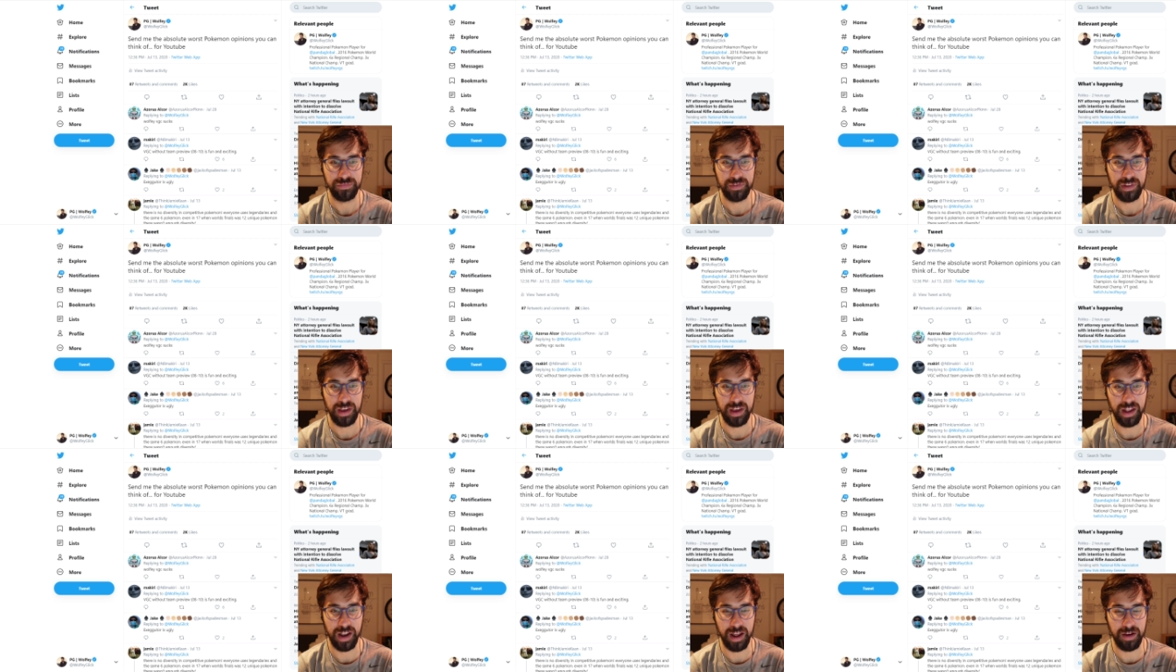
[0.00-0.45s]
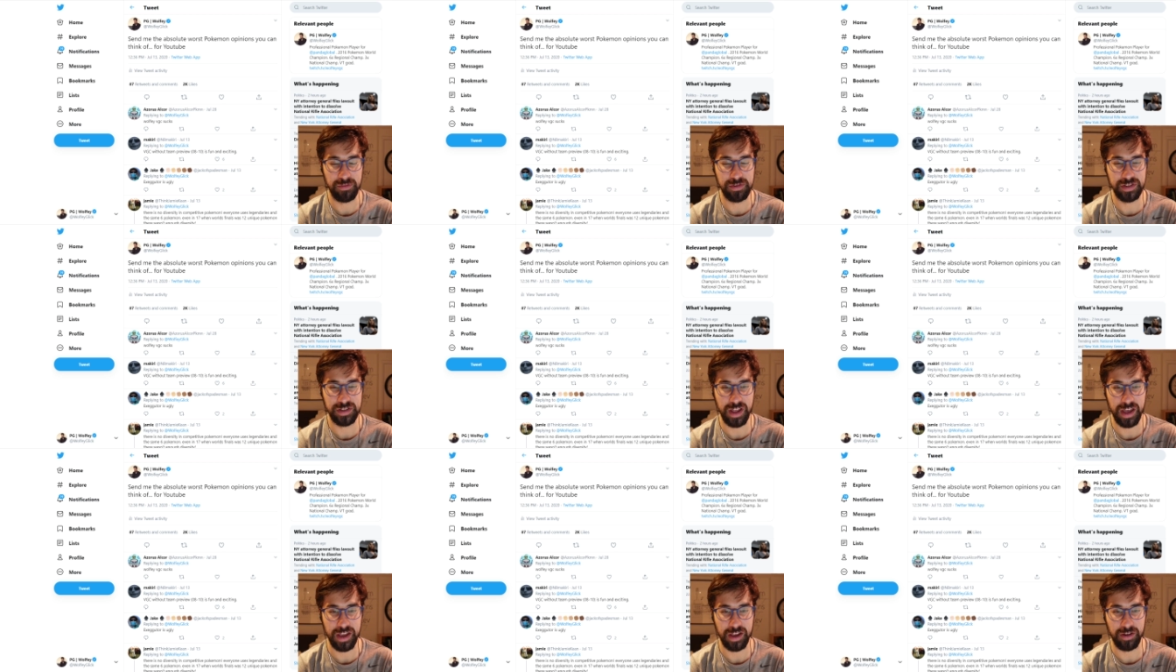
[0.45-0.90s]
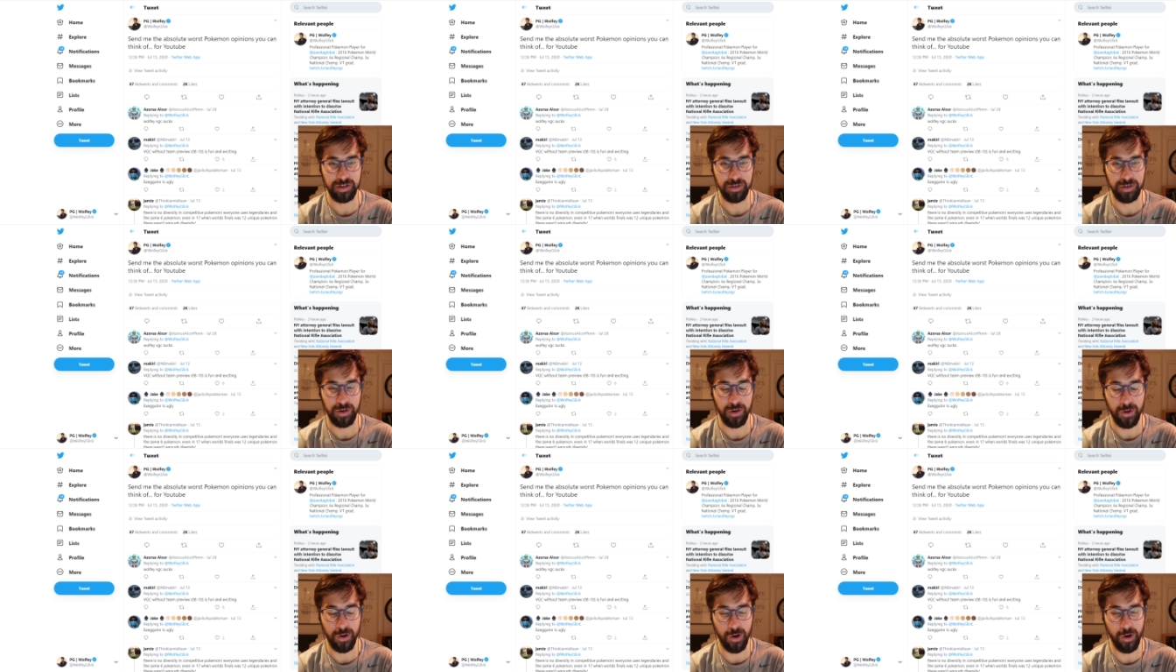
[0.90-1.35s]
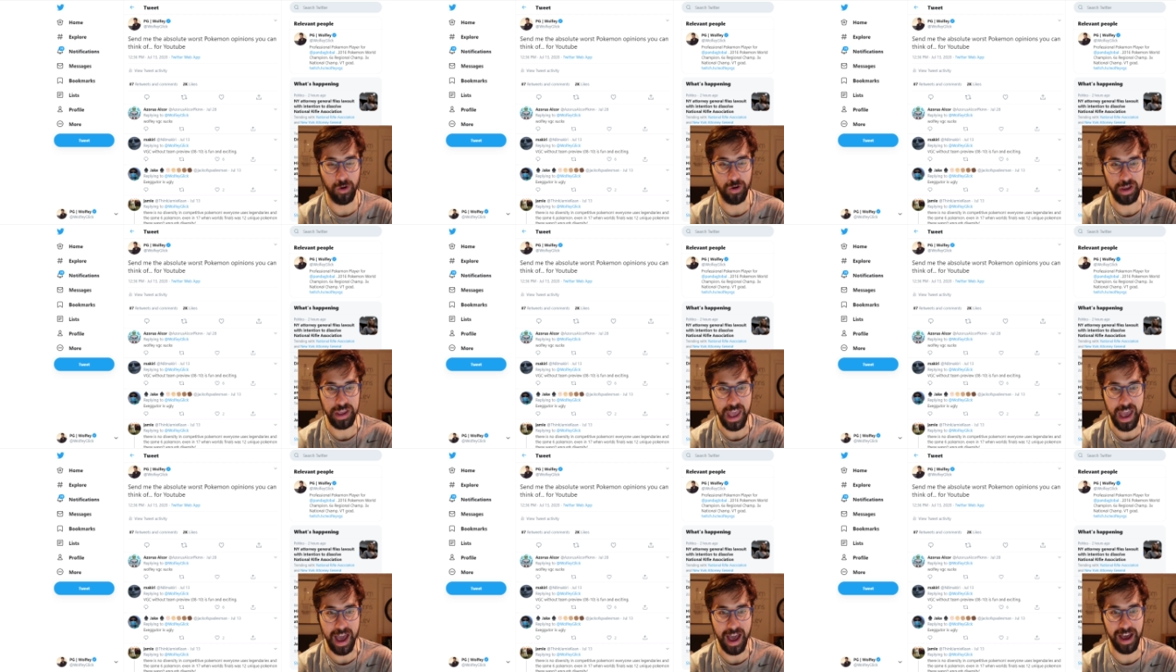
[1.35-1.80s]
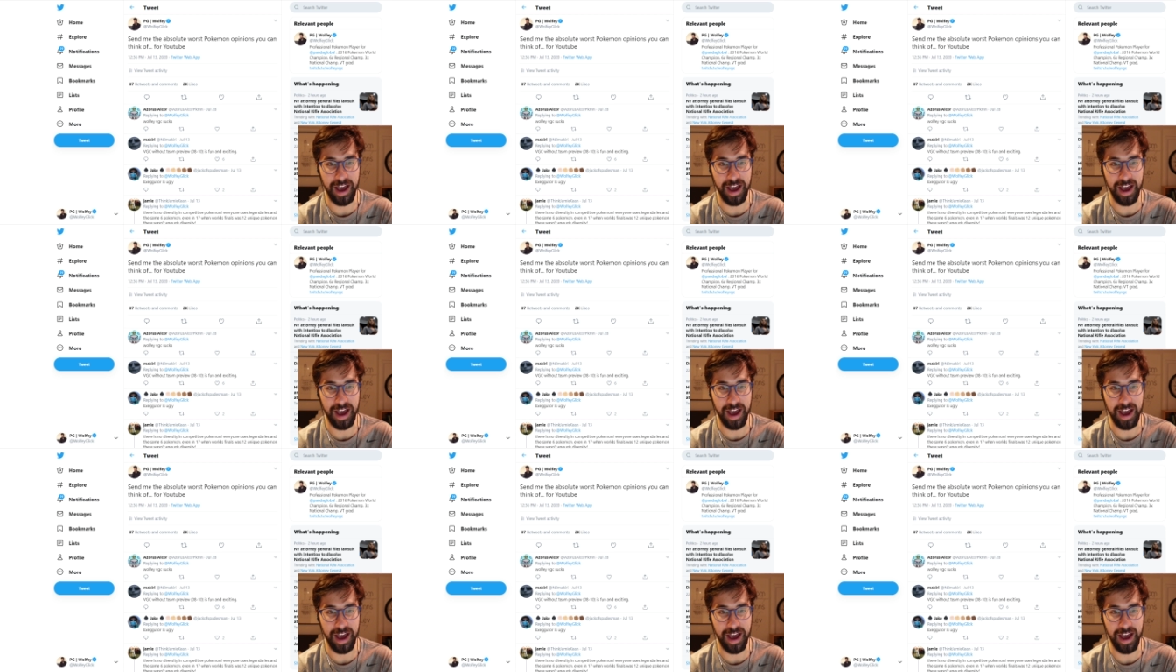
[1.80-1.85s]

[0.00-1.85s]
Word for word: And I was like, oh yeah,